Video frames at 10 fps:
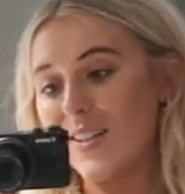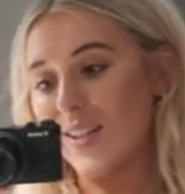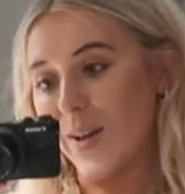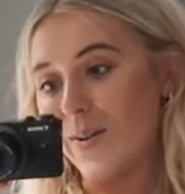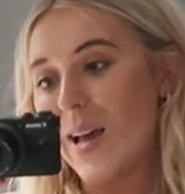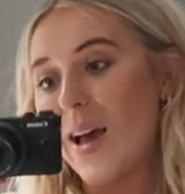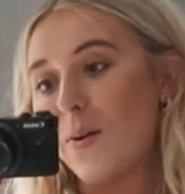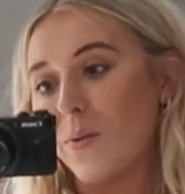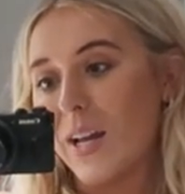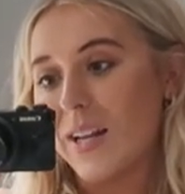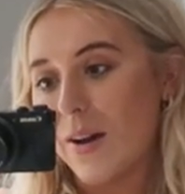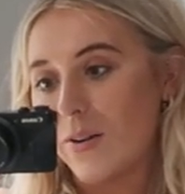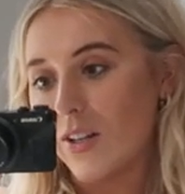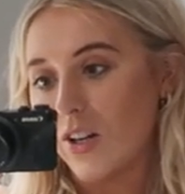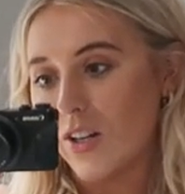So we are now
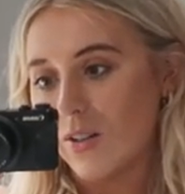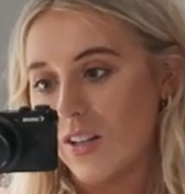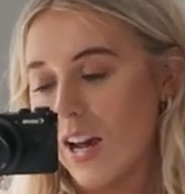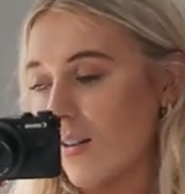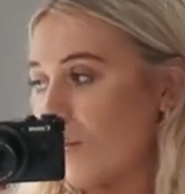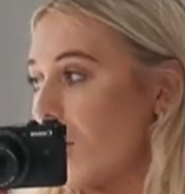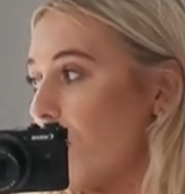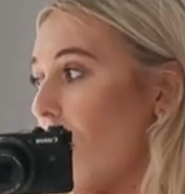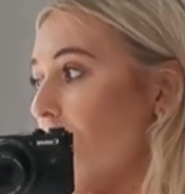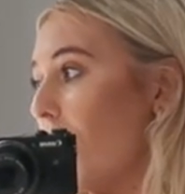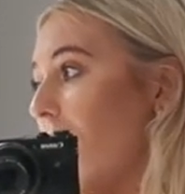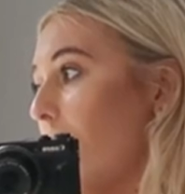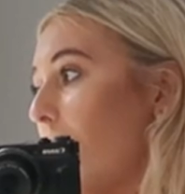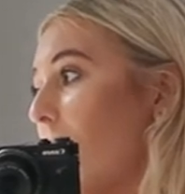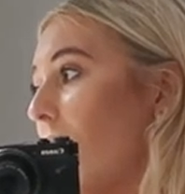gonna go downstairs. I'm gonna play with
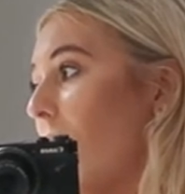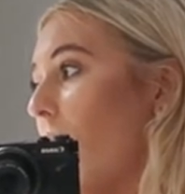Maple.